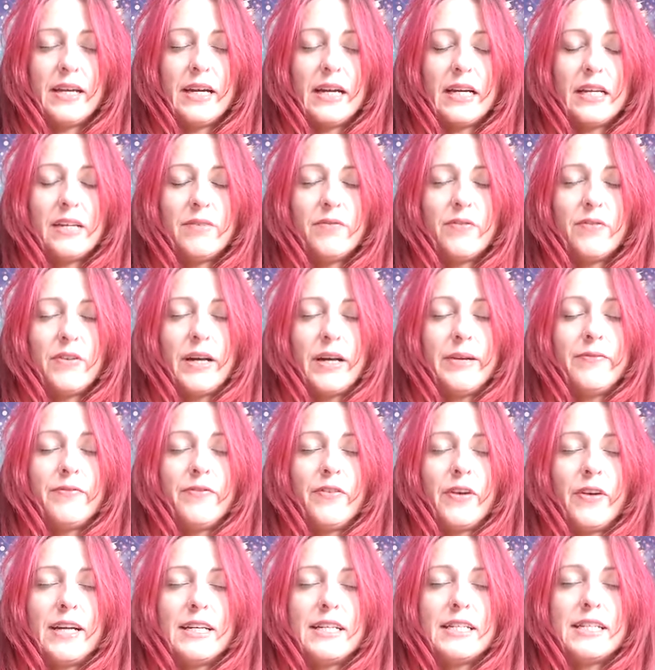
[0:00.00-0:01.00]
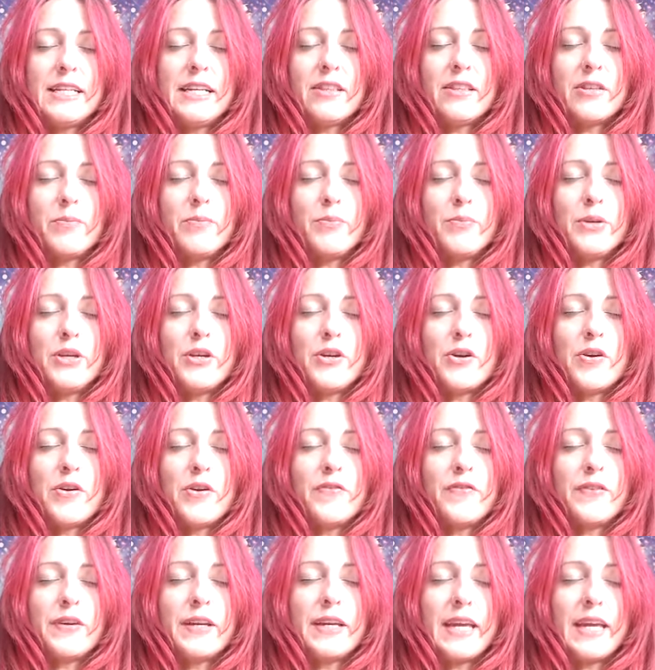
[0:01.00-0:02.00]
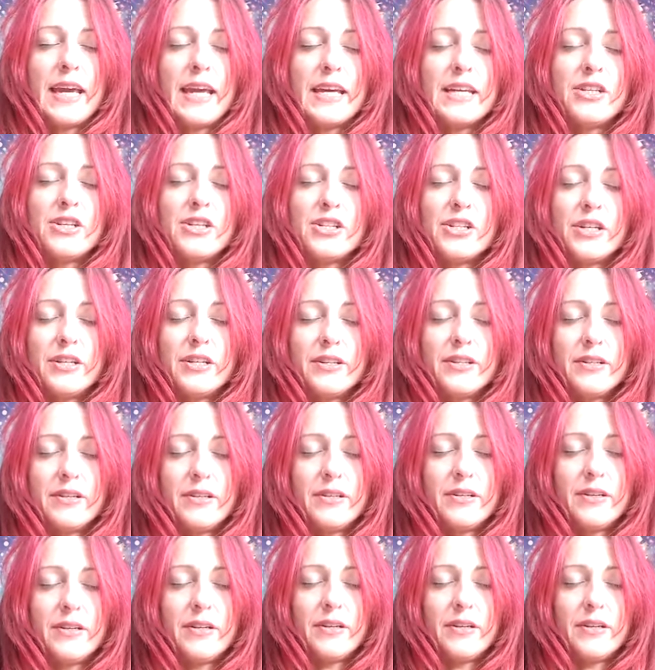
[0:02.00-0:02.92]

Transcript: And I'm inviting the purification